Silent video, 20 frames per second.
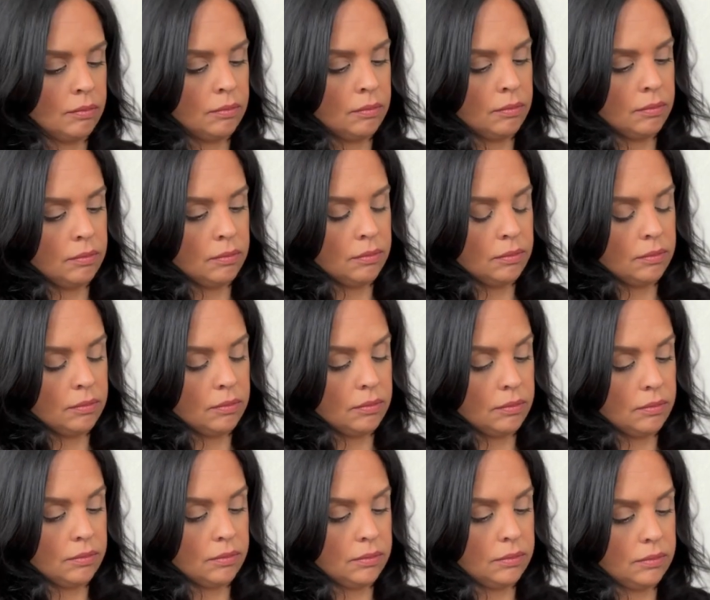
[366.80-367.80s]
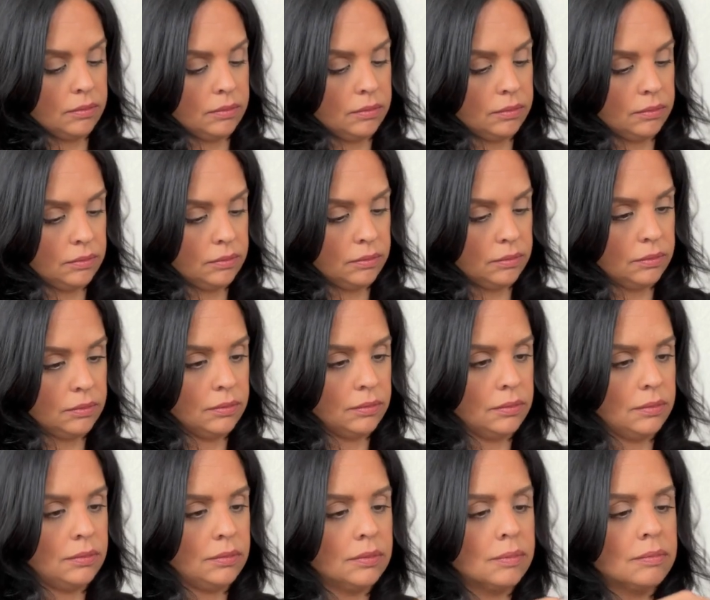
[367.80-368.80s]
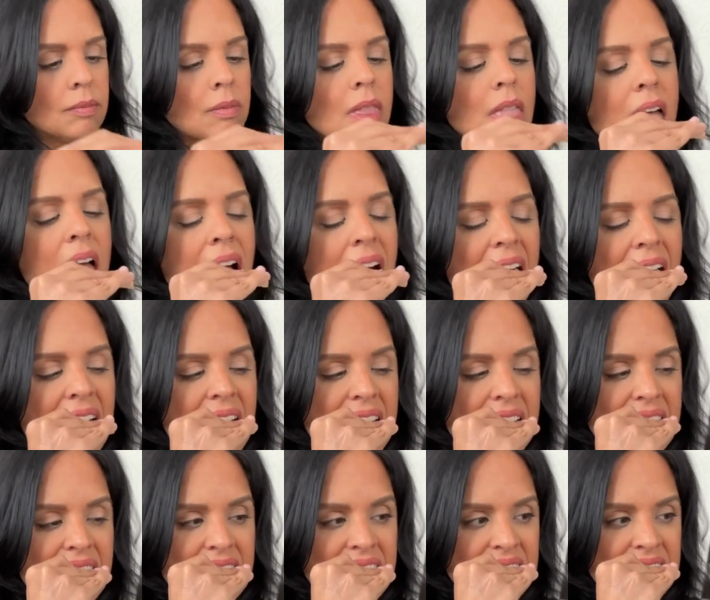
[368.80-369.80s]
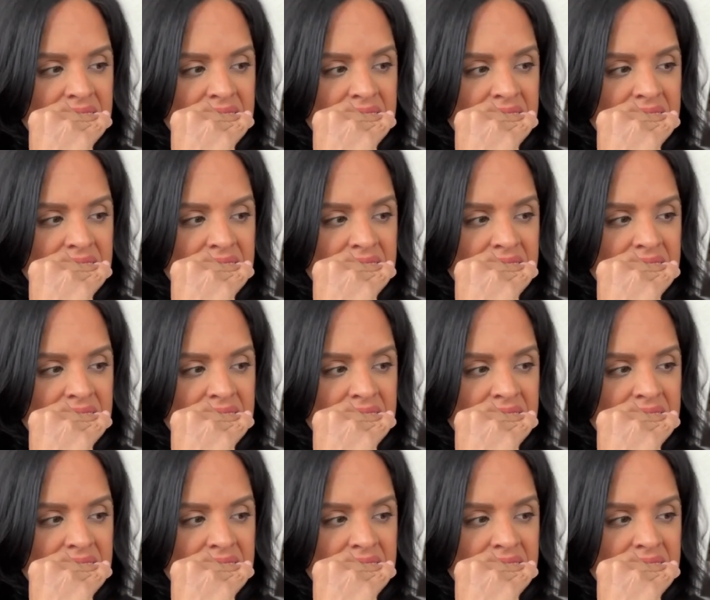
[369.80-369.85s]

Nothing is said.